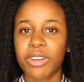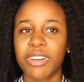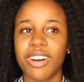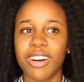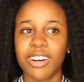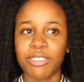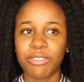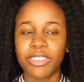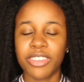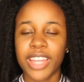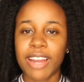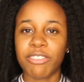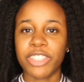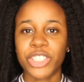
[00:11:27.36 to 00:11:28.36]
of
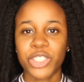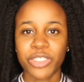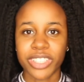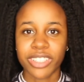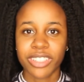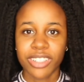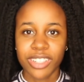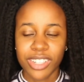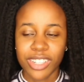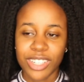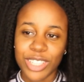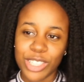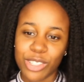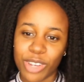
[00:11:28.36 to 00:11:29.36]
that retreat.
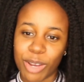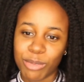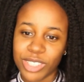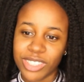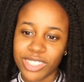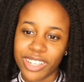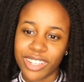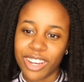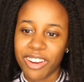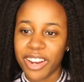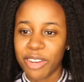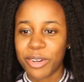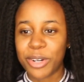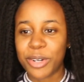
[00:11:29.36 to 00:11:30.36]
So I'm just like, all
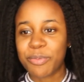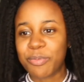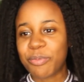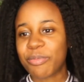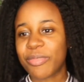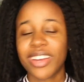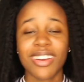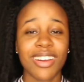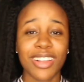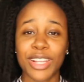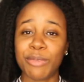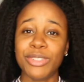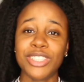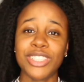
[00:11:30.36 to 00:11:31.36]
right, well,
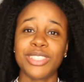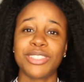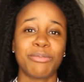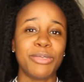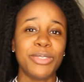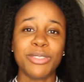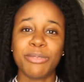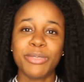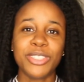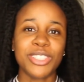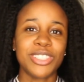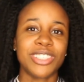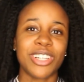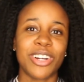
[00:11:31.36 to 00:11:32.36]
let me just
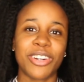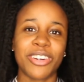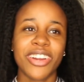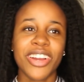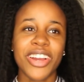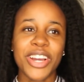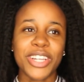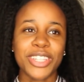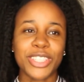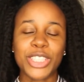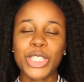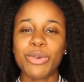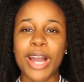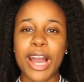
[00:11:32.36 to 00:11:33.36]
start the
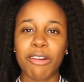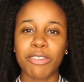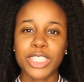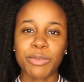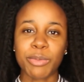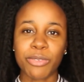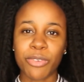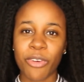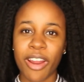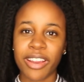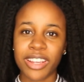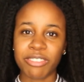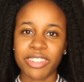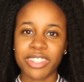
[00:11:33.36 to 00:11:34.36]
2 hours before I
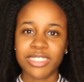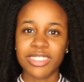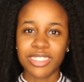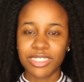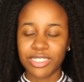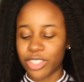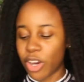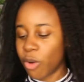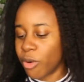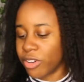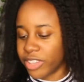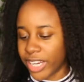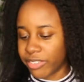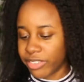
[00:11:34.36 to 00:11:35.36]
even go
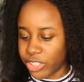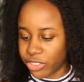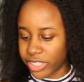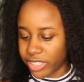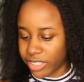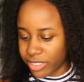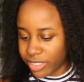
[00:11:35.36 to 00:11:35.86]
on that retreat.